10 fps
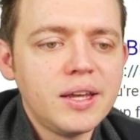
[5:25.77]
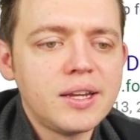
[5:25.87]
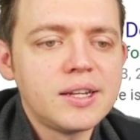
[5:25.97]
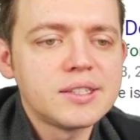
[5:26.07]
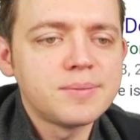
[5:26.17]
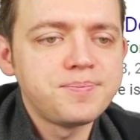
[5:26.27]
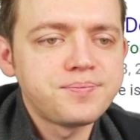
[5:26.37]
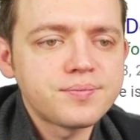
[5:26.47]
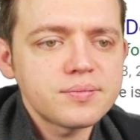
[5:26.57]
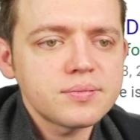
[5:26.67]
is,
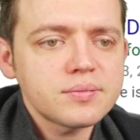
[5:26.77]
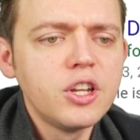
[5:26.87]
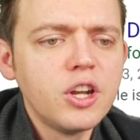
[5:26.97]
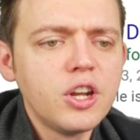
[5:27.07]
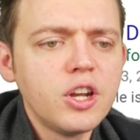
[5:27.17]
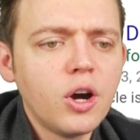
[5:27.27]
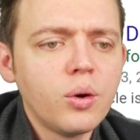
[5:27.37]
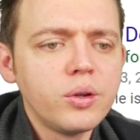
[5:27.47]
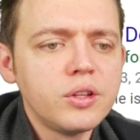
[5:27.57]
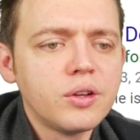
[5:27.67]
you
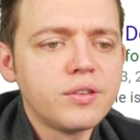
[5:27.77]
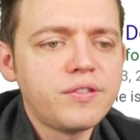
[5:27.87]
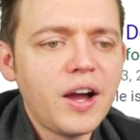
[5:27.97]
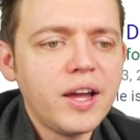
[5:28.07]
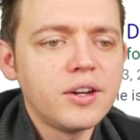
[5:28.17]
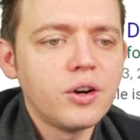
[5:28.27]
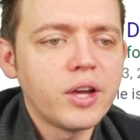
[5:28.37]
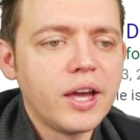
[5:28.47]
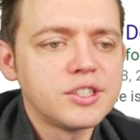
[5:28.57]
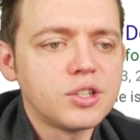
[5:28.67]
know, you'll find,
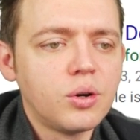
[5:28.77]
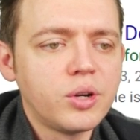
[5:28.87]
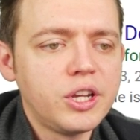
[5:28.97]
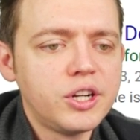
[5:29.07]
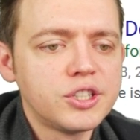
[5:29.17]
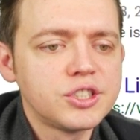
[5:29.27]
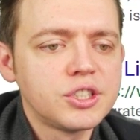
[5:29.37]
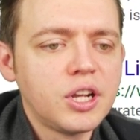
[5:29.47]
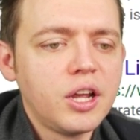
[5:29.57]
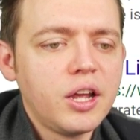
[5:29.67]
okay, so
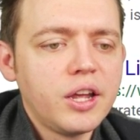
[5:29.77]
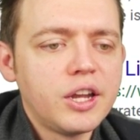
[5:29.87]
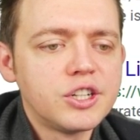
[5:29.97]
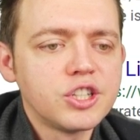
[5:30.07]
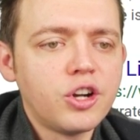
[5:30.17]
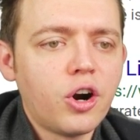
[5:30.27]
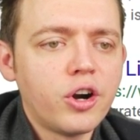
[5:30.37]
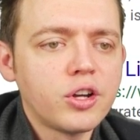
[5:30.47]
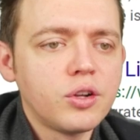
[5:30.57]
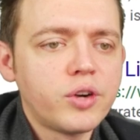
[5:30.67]
here's Here's an
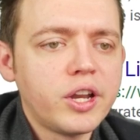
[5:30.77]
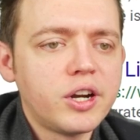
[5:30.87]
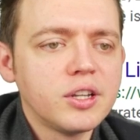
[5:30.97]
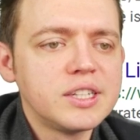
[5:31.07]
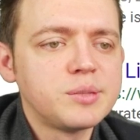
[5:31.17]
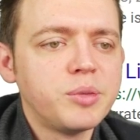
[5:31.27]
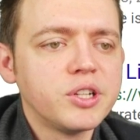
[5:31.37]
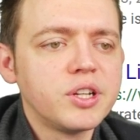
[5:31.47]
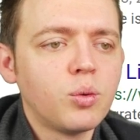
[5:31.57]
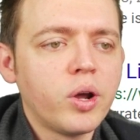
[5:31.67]
article right here, List
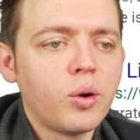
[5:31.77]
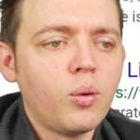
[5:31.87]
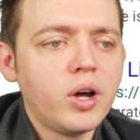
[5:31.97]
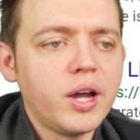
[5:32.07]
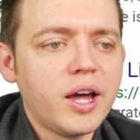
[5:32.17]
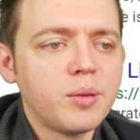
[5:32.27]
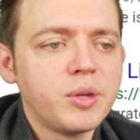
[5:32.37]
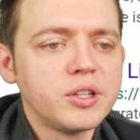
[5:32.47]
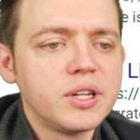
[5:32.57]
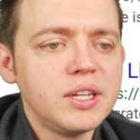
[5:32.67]
Building 101, How to
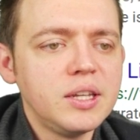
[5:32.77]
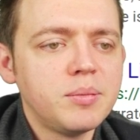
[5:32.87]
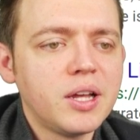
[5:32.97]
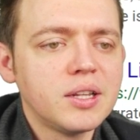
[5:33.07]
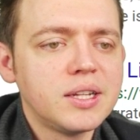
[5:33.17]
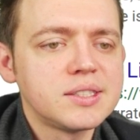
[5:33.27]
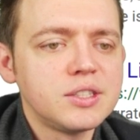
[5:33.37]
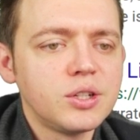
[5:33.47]
Build an Email List.